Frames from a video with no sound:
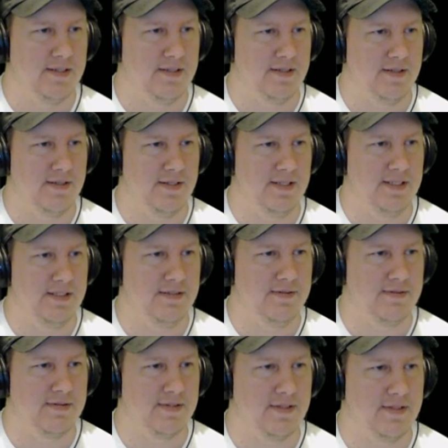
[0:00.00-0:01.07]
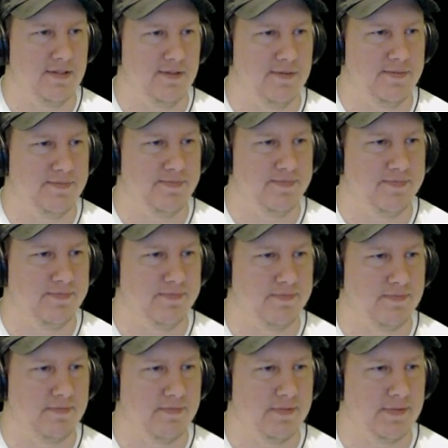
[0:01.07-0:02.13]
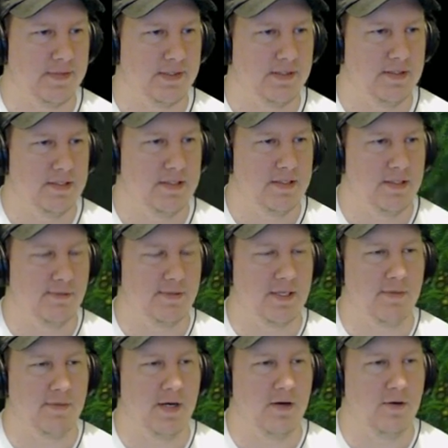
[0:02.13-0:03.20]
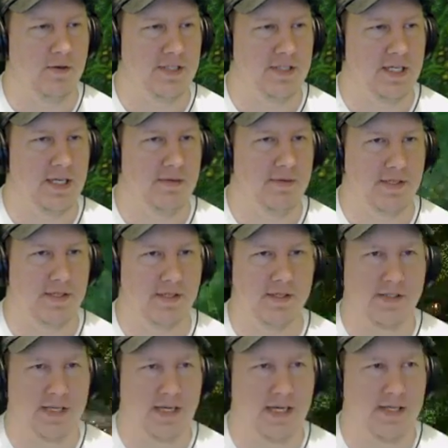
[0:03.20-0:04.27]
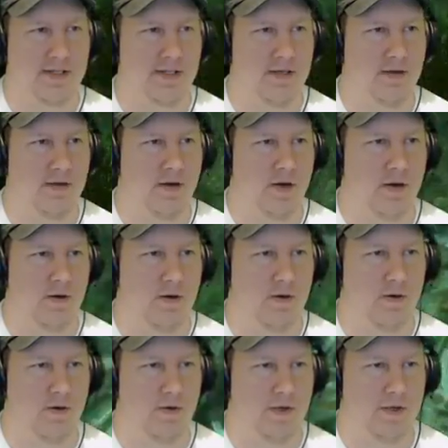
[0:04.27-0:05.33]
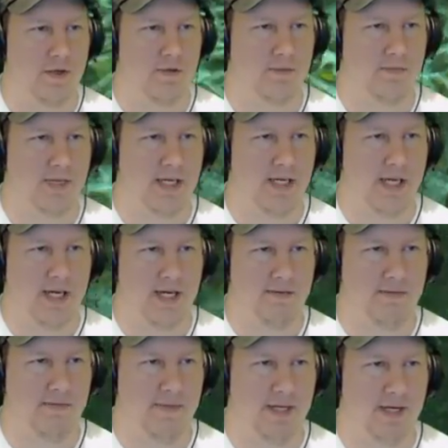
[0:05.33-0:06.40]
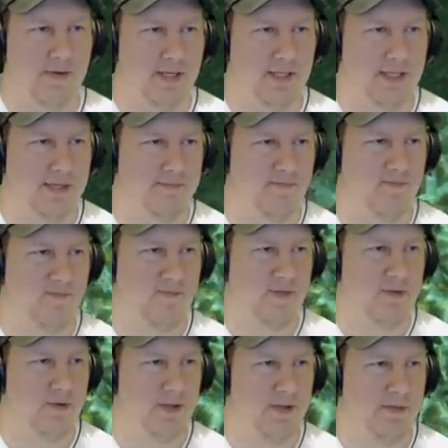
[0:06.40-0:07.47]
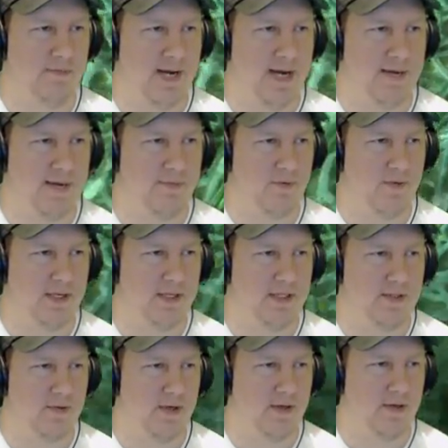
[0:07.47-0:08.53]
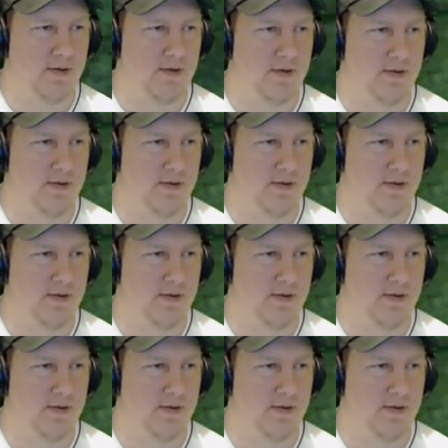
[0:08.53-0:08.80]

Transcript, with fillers: Alright, so seems like my whole team is on the south end. Oh, don't be hitting me while I'm viewing the map. What is wrong?